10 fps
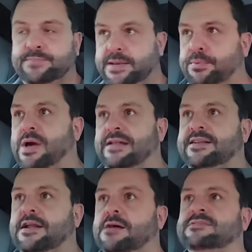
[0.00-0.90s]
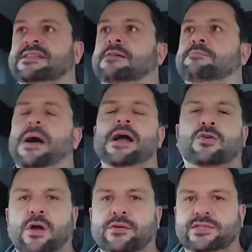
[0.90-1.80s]
People ended up down
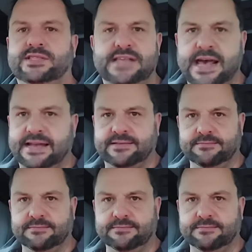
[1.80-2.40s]
back road dead.